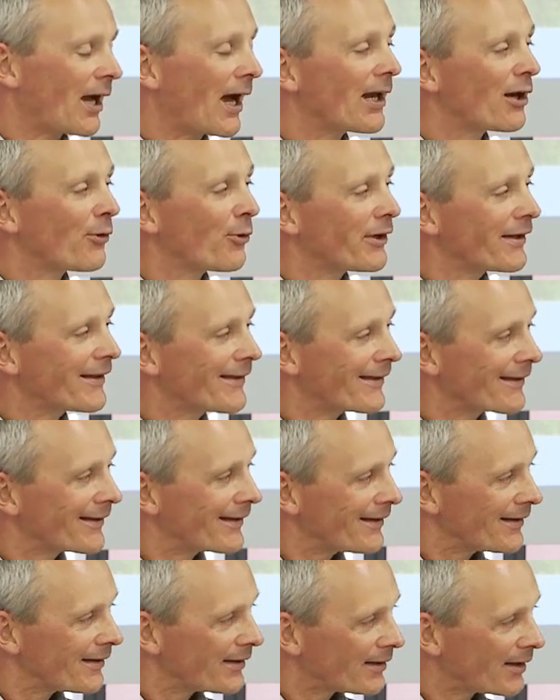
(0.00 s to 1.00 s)
I don't want to,
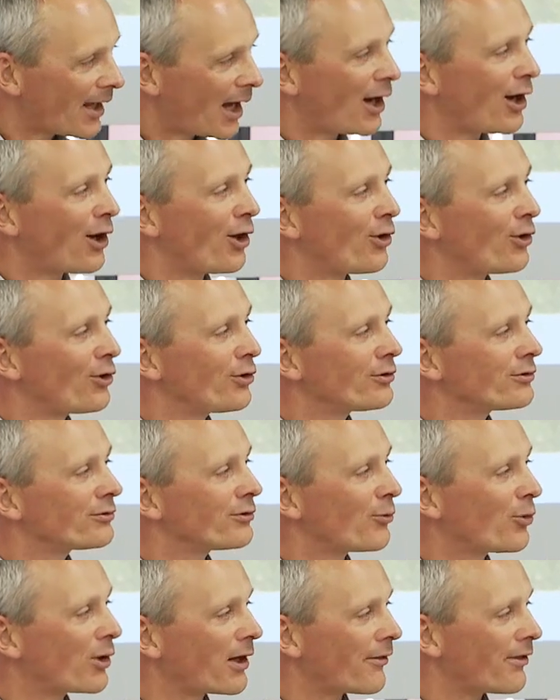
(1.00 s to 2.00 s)

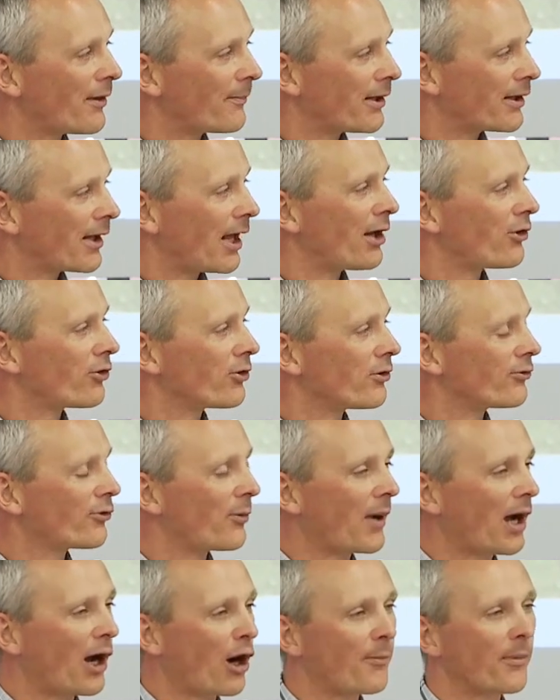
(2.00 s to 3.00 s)
now, what are the implications
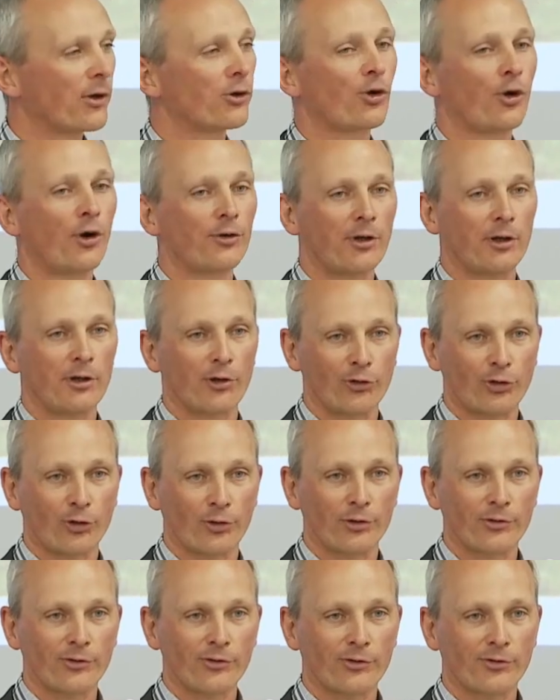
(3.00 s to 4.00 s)
for my home and content
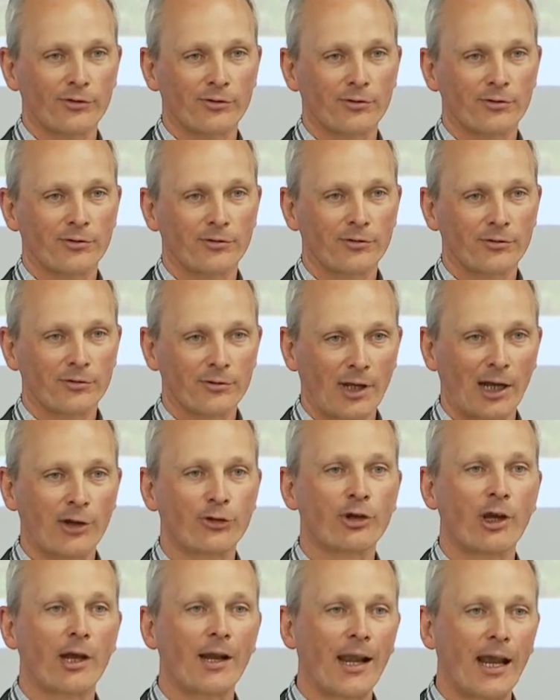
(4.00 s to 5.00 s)
insurance? I
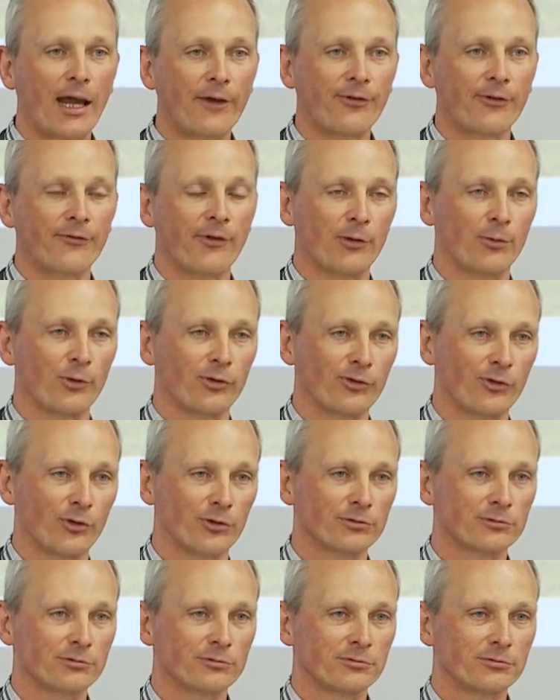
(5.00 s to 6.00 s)
share a life event with
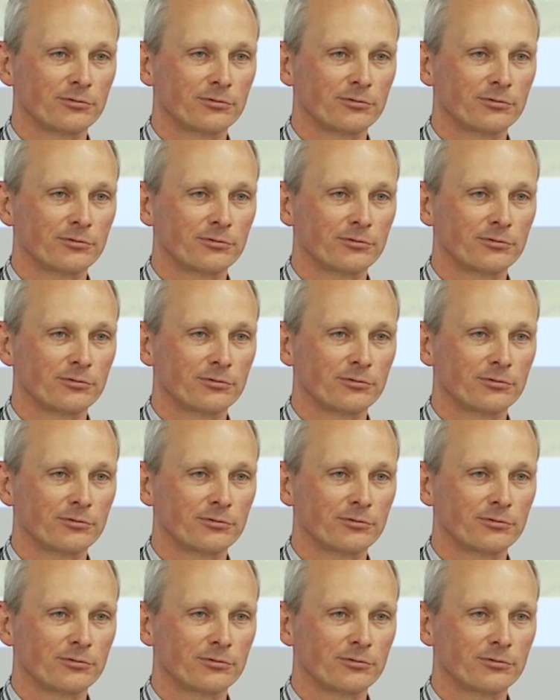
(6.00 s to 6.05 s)
you.